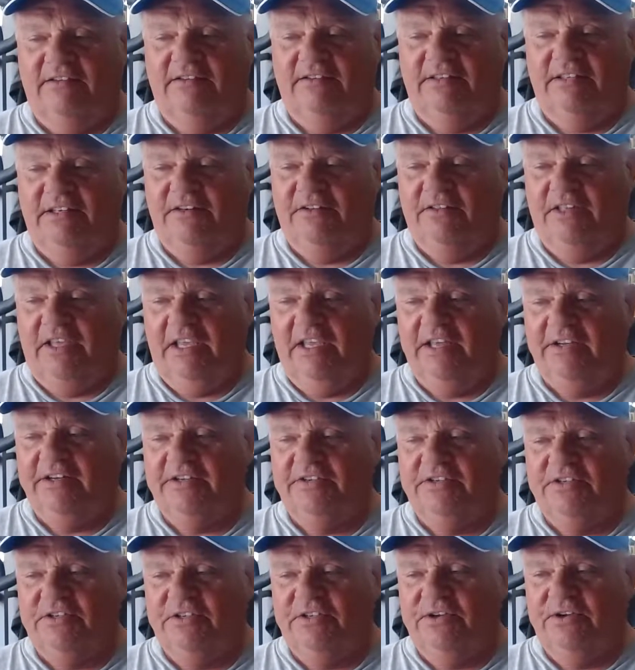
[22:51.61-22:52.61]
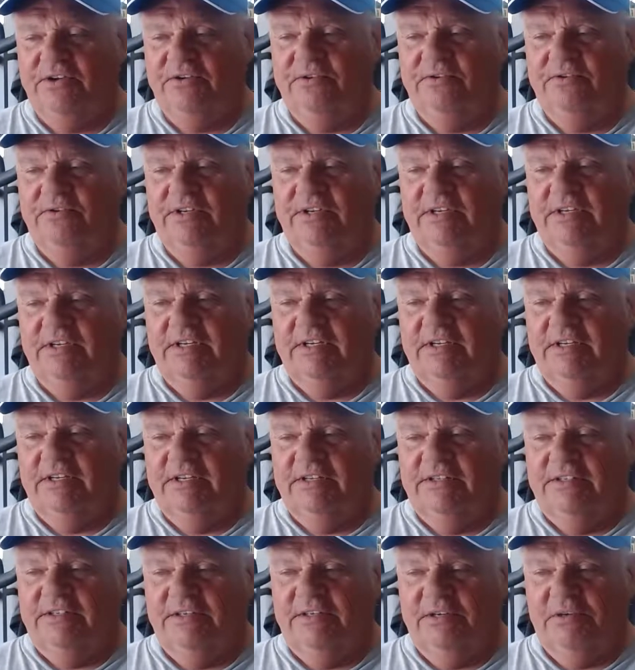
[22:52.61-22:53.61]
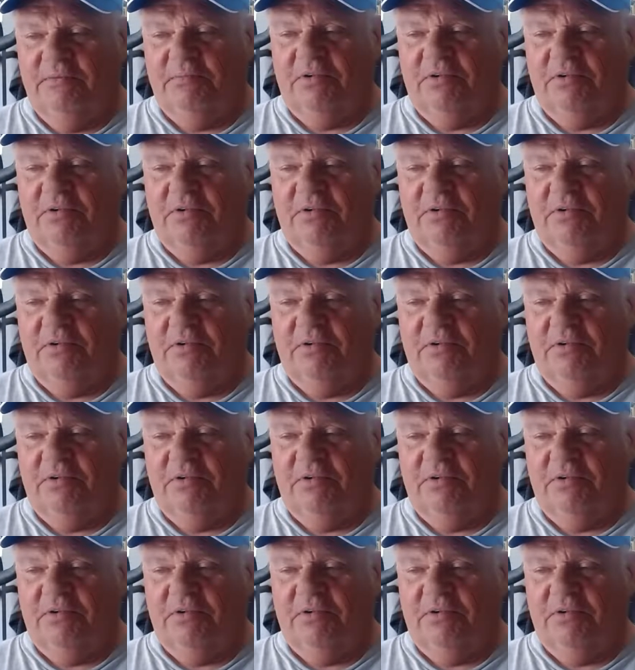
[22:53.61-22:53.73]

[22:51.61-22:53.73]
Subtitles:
You know, the end of June to